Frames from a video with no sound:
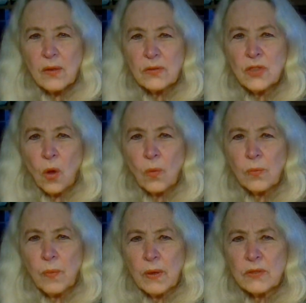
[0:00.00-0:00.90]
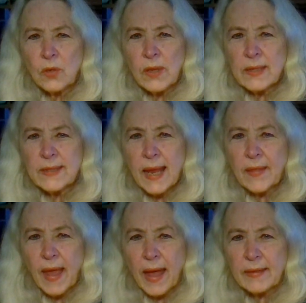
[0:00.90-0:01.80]
so let's say
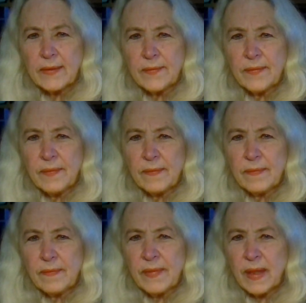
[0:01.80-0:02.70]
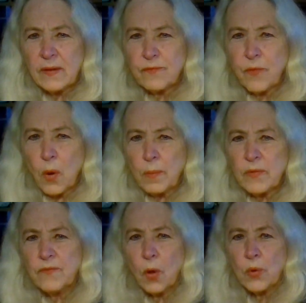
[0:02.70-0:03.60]
that the informed
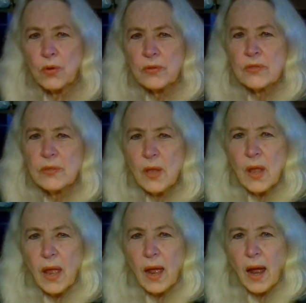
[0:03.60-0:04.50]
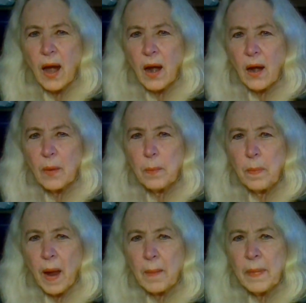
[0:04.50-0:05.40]
voters are
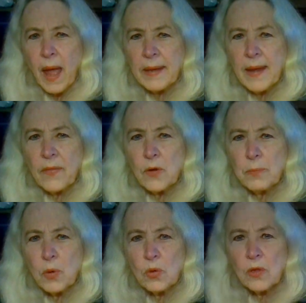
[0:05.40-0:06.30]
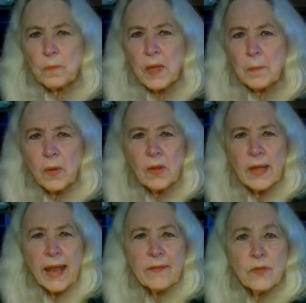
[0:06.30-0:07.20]
another pool of people,
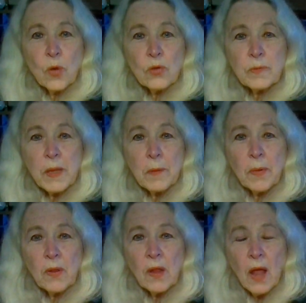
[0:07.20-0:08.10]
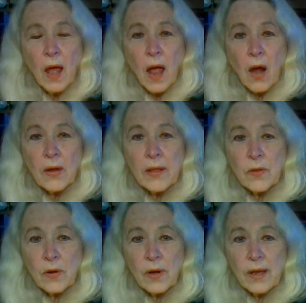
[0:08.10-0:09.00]
and those people are
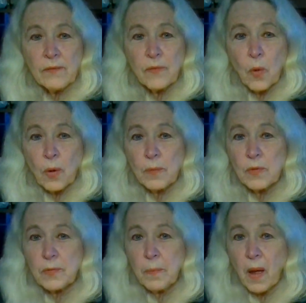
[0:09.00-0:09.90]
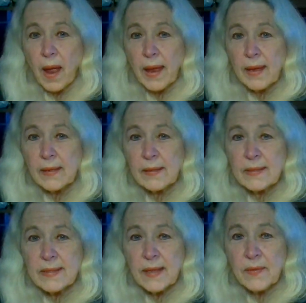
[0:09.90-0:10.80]
either informed by,
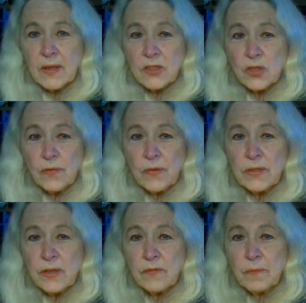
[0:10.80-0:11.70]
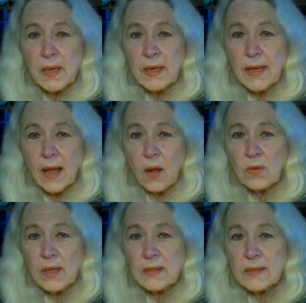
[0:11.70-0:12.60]
let's say, the conservative media
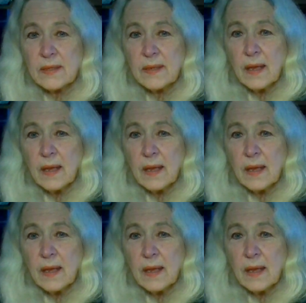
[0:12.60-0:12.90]
outlets,